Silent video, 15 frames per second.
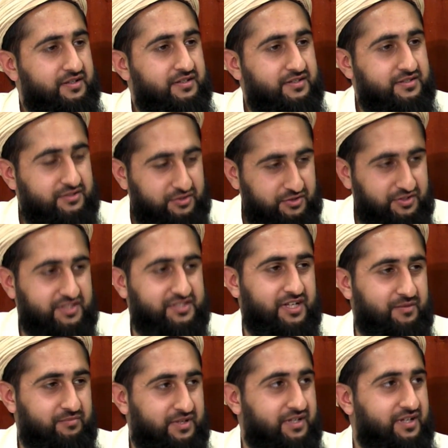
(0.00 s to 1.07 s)
It's doing the
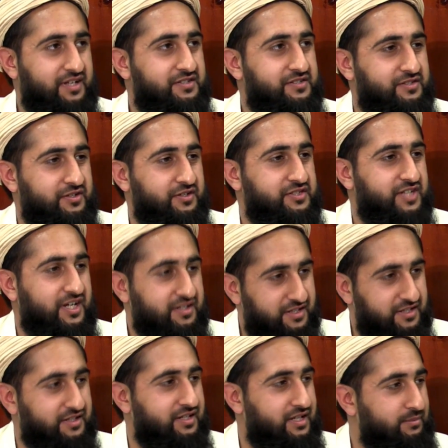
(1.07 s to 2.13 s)
same thing, yes. So
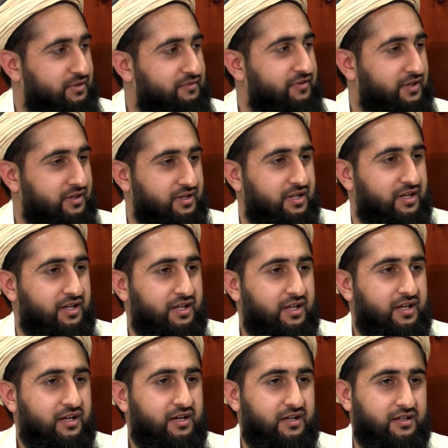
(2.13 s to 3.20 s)
chanting the name of Allah,
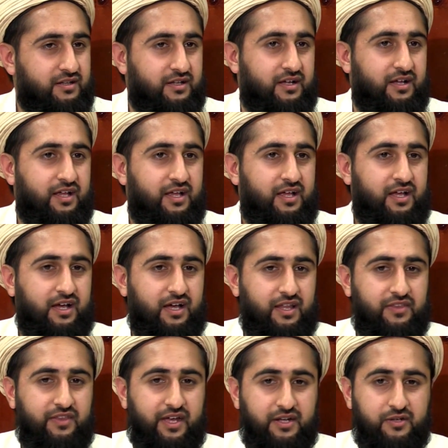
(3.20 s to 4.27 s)
Allah.
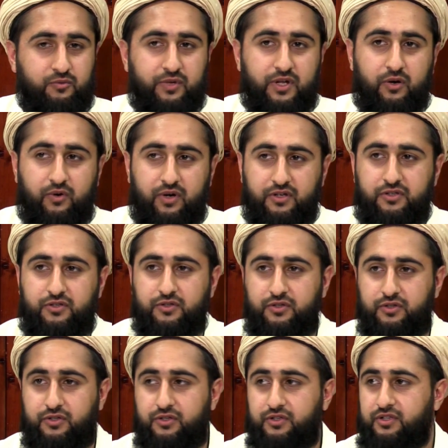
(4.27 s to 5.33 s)
And then we go on
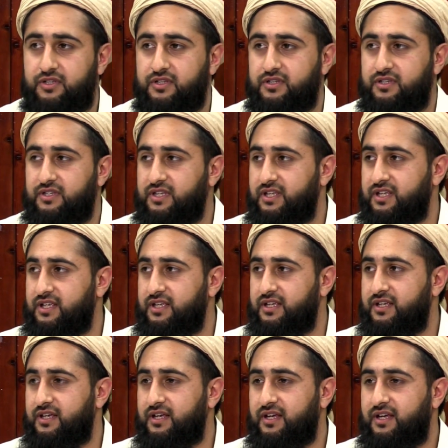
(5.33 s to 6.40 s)
to
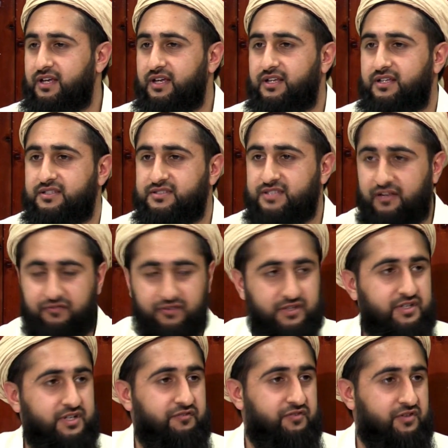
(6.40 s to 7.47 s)
the
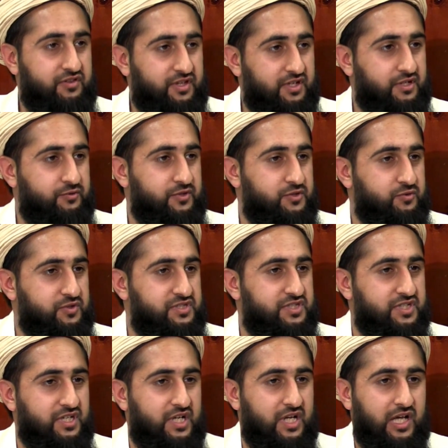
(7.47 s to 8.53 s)
7 different things which we
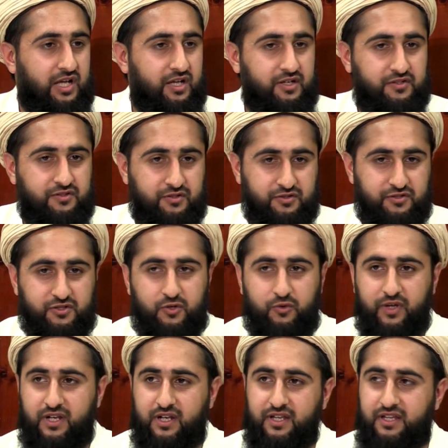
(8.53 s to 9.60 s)
seek. So just
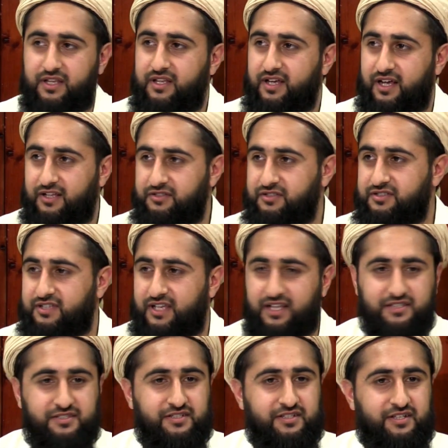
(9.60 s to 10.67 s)
quickly, I'll just
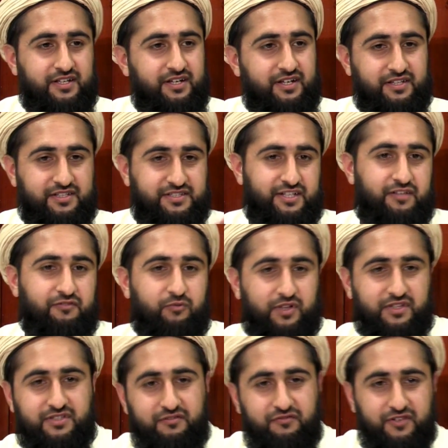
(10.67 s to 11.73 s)
ask yourself,
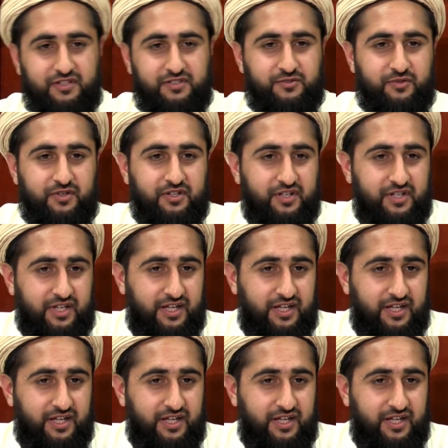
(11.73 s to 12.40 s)
what's the first one?